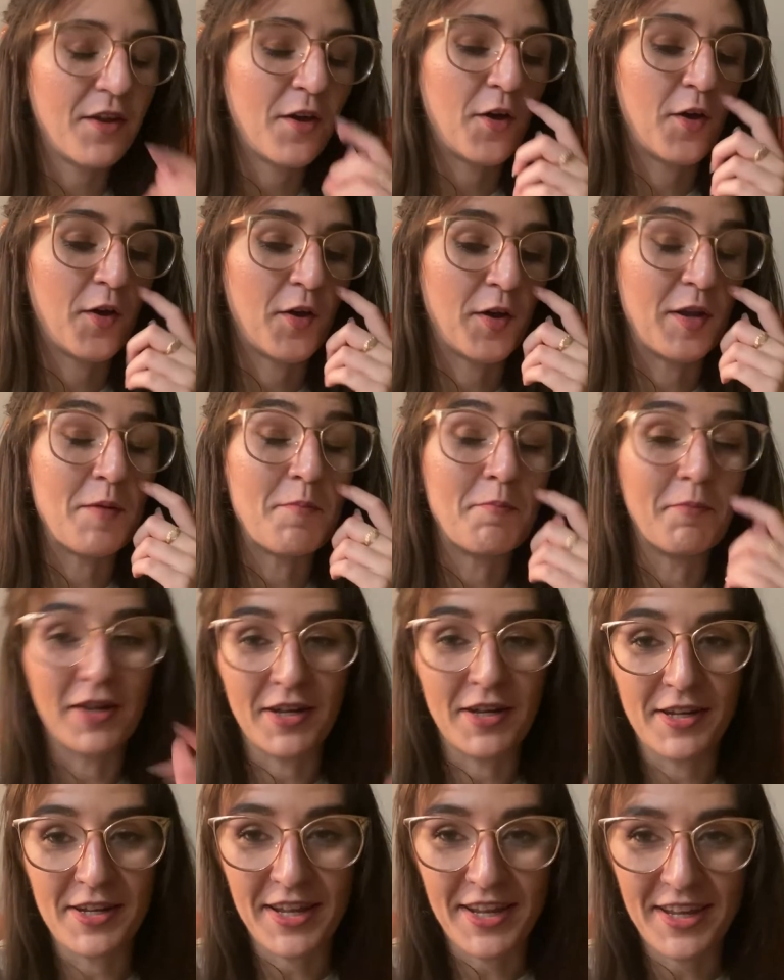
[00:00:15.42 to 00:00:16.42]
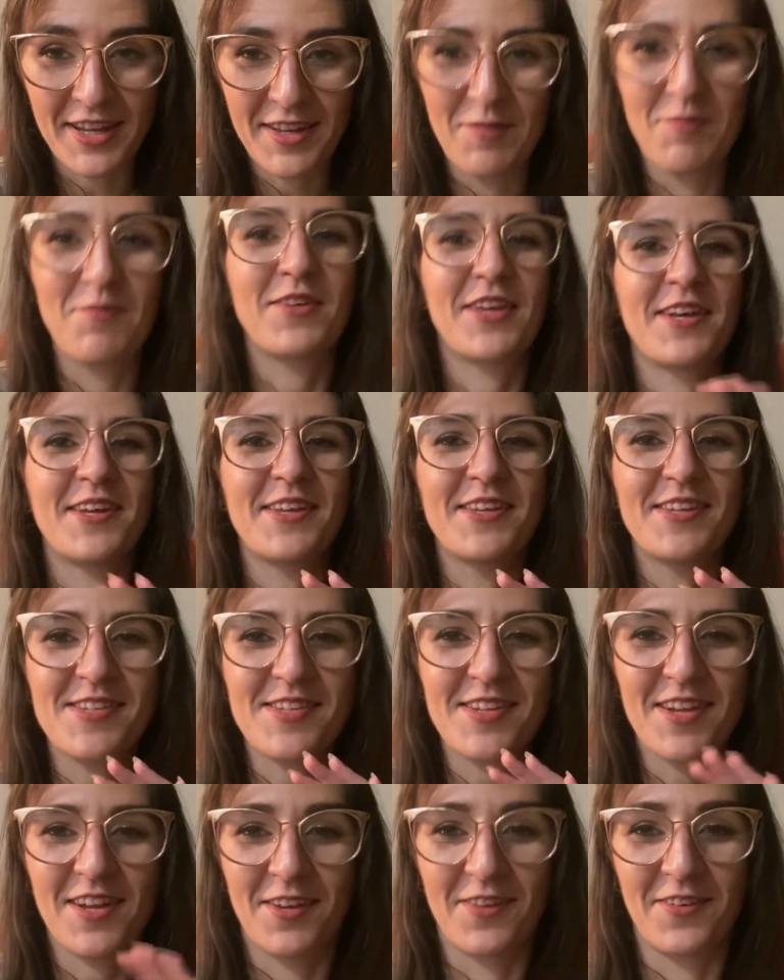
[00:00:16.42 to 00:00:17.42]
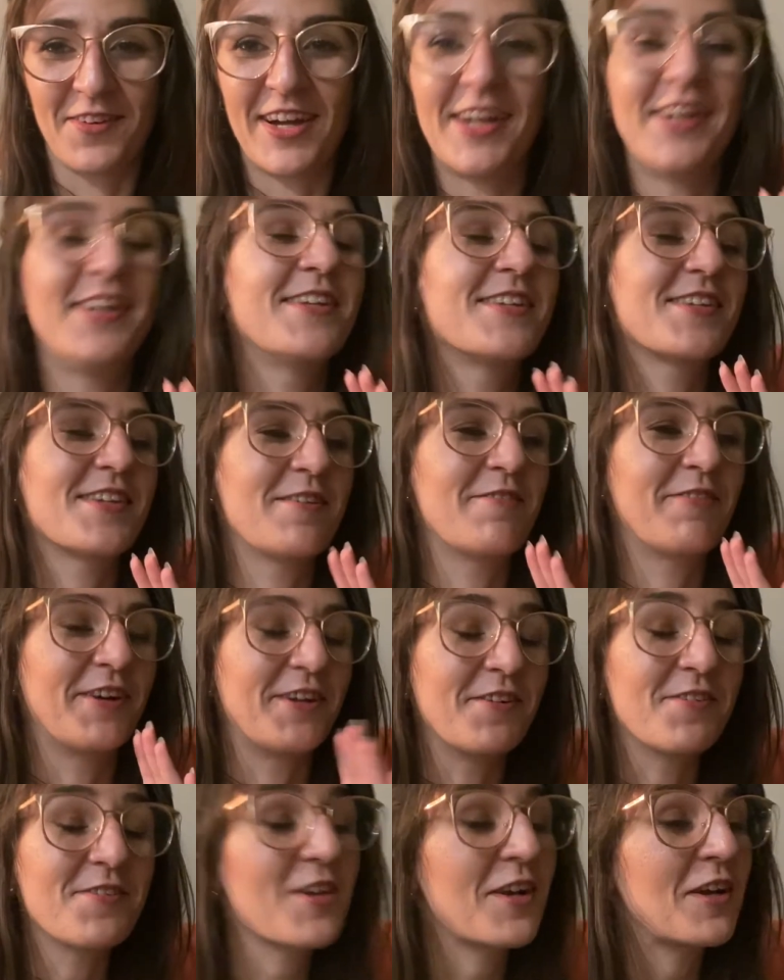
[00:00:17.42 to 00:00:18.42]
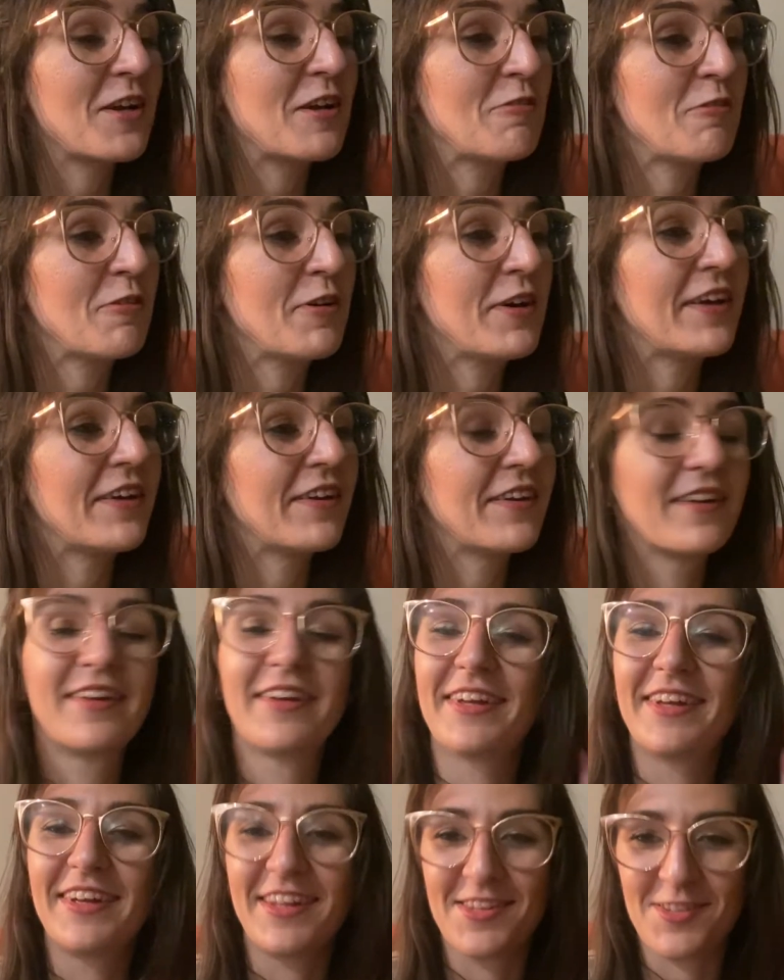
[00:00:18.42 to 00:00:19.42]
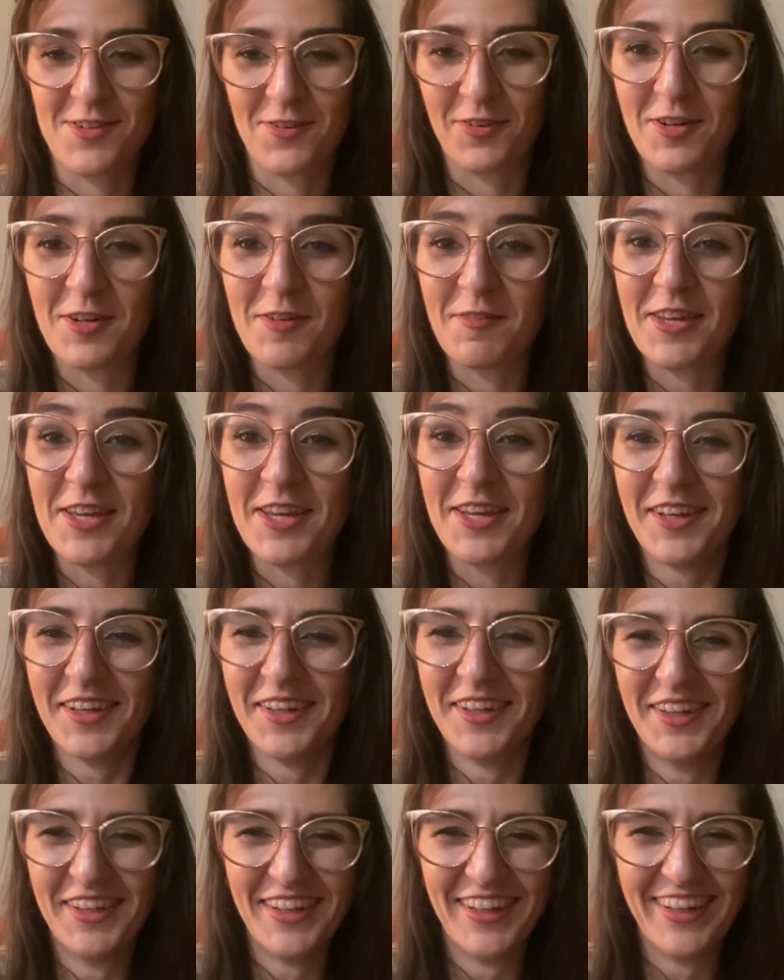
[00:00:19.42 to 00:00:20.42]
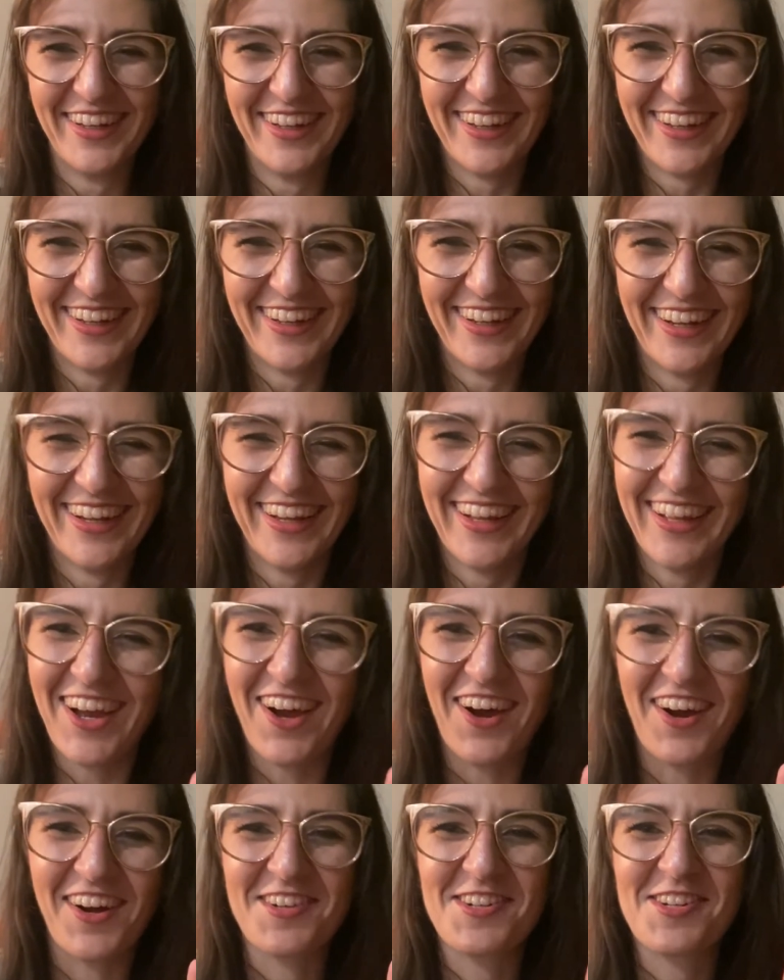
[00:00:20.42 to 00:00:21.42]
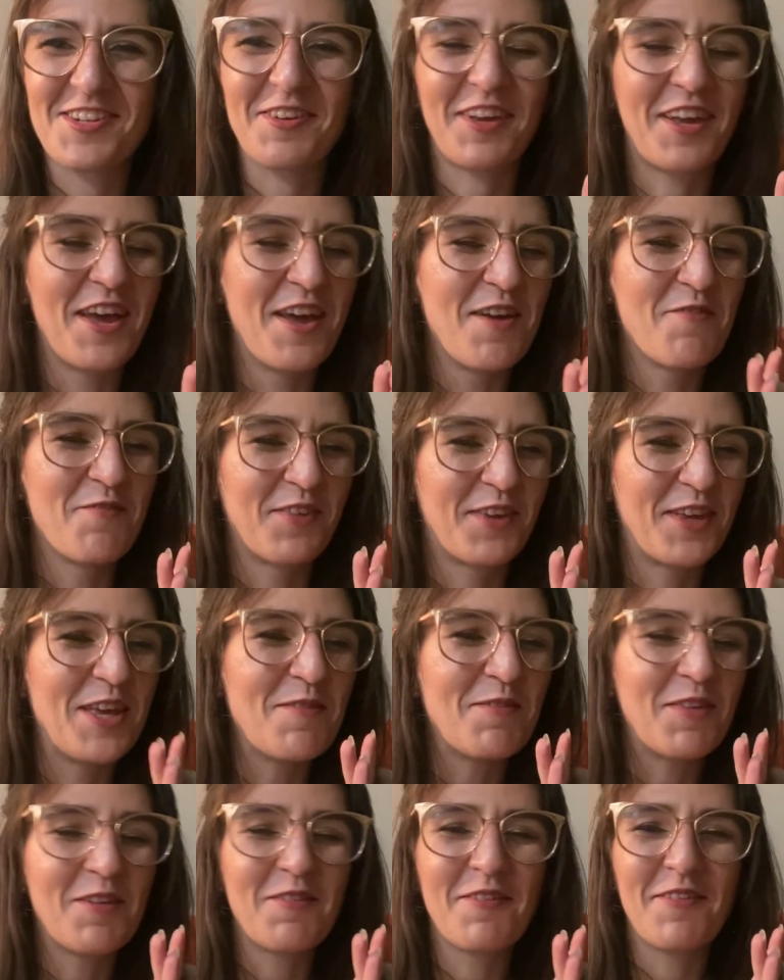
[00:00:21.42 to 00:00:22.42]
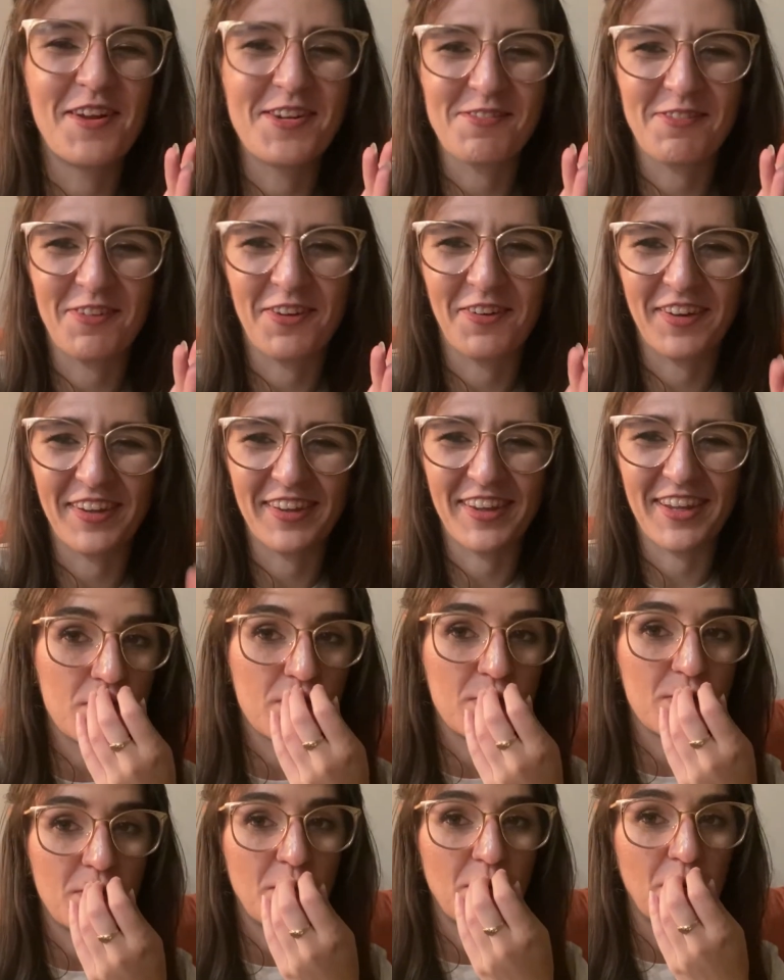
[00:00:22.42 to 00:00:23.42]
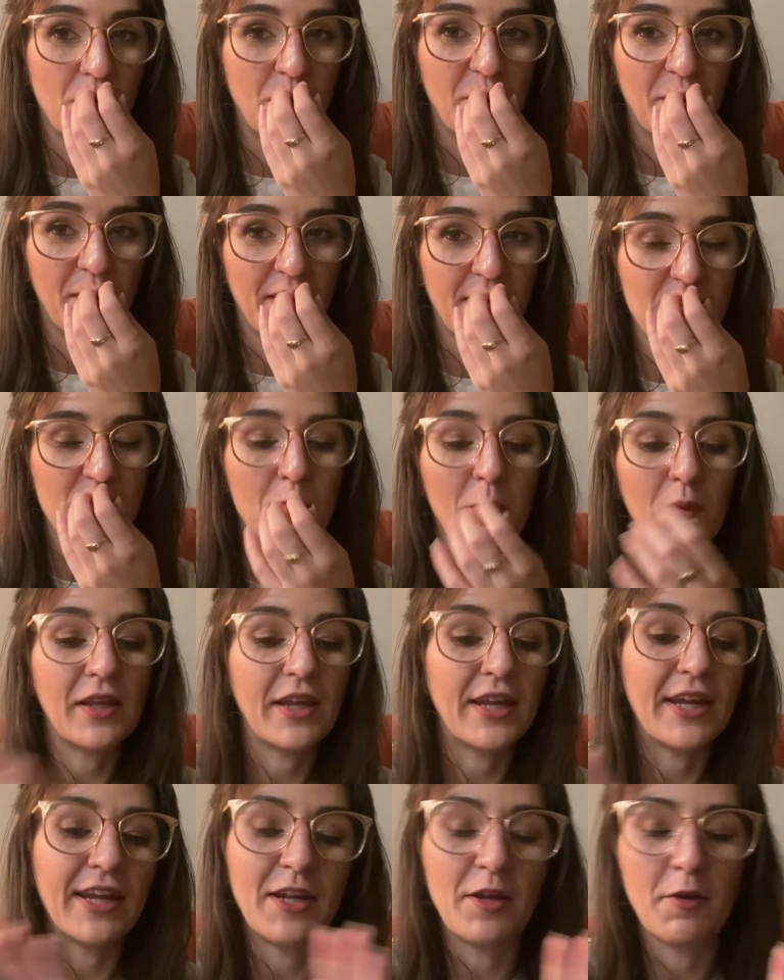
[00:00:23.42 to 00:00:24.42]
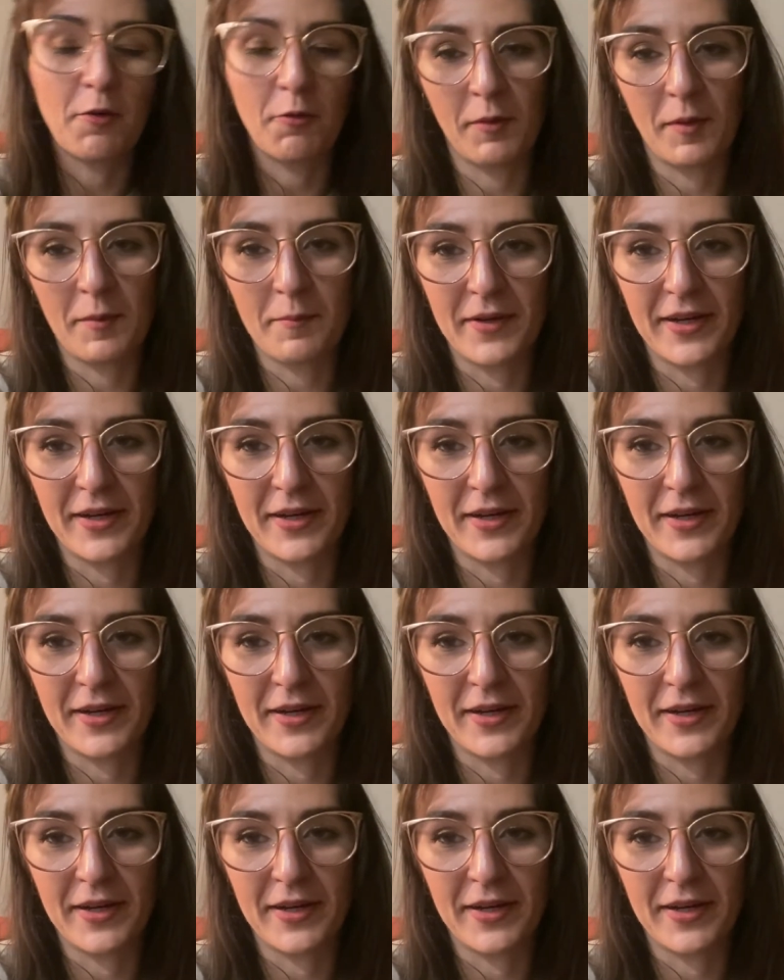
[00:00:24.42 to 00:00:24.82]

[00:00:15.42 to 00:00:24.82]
on Monday, because otherwise, if I don't start off well, it's going to be hard to keep the momentum going later. To explain what